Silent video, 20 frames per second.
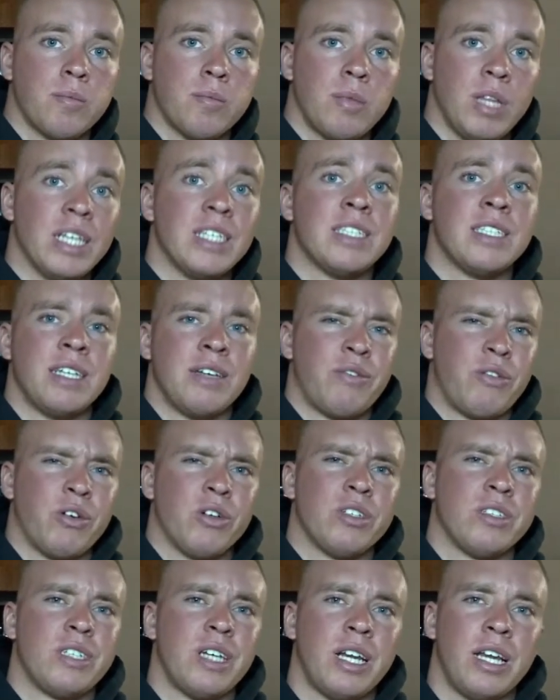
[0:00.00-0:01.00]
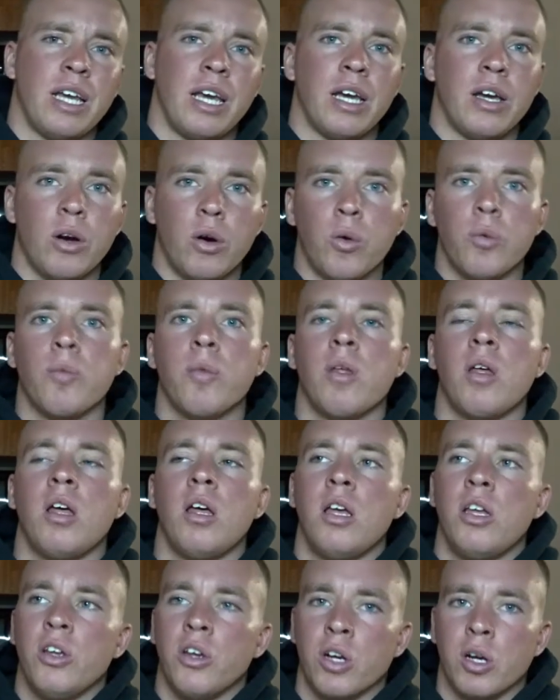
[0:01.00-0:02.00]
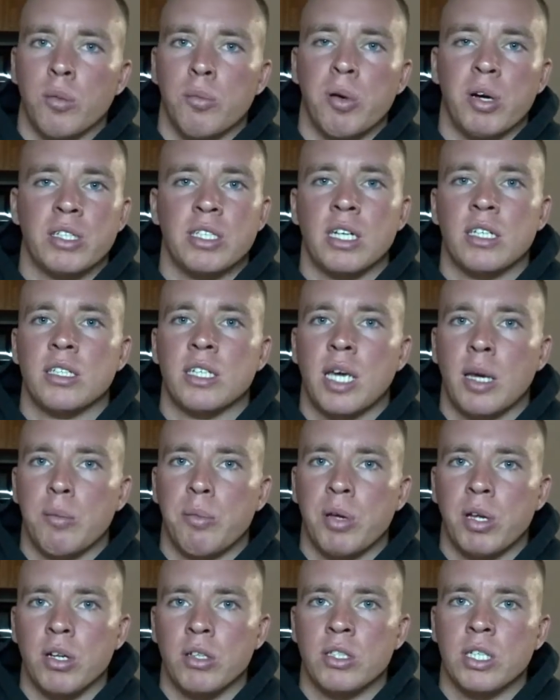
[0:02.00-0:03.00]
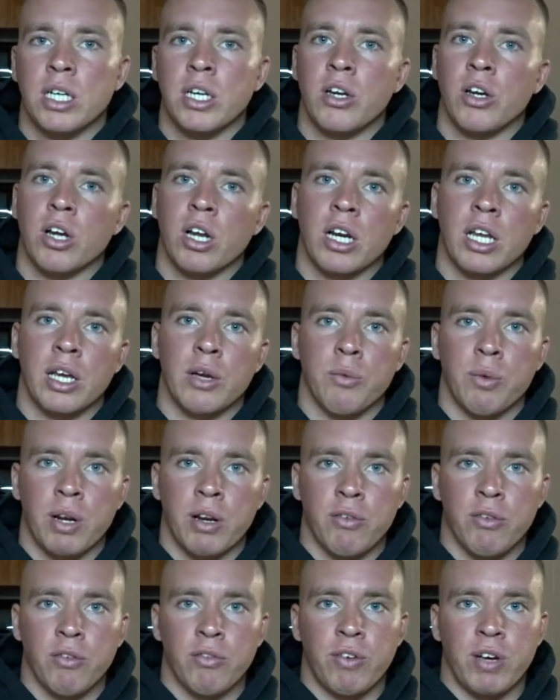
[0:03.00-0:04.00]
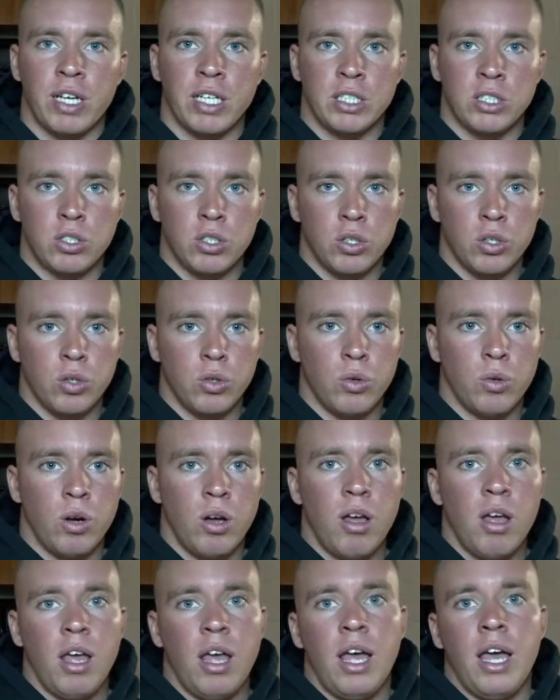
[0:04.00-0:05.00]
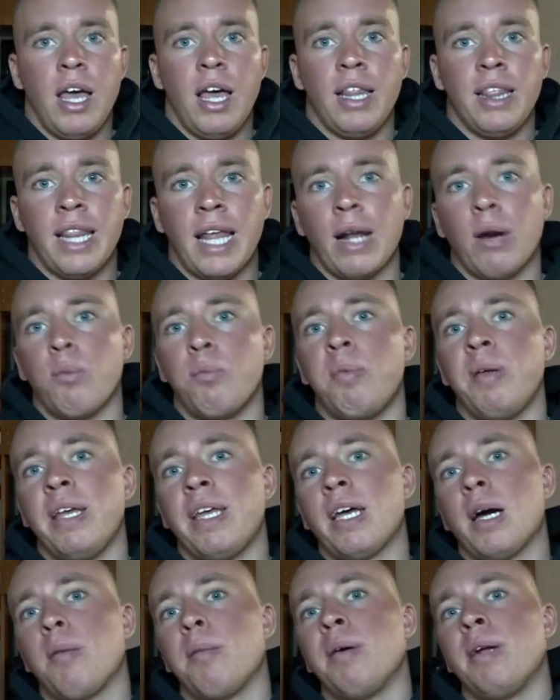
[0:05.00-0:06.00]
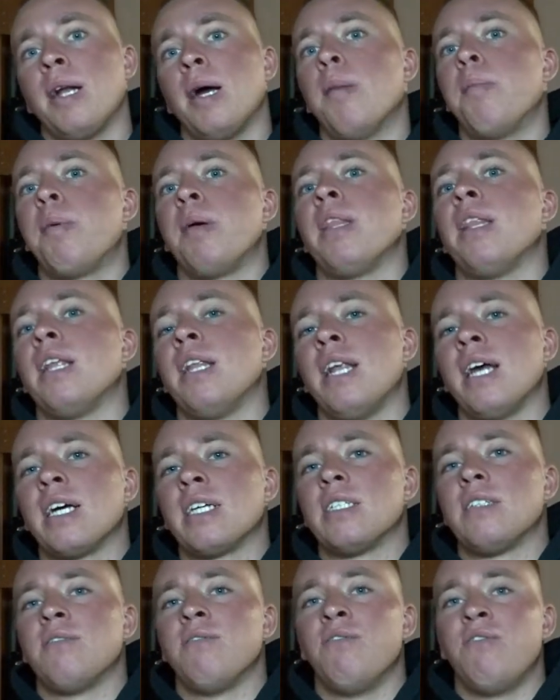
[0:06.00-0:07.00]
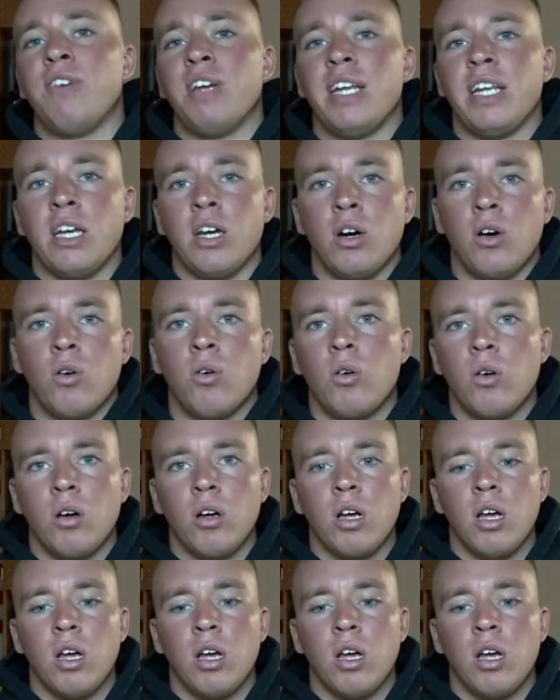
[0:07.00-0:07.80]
This is if you're in San Diego. You're gonna bus out to Camp Pendleton. You're gonna get ready for phase 2, and that'll be coming up in the next video.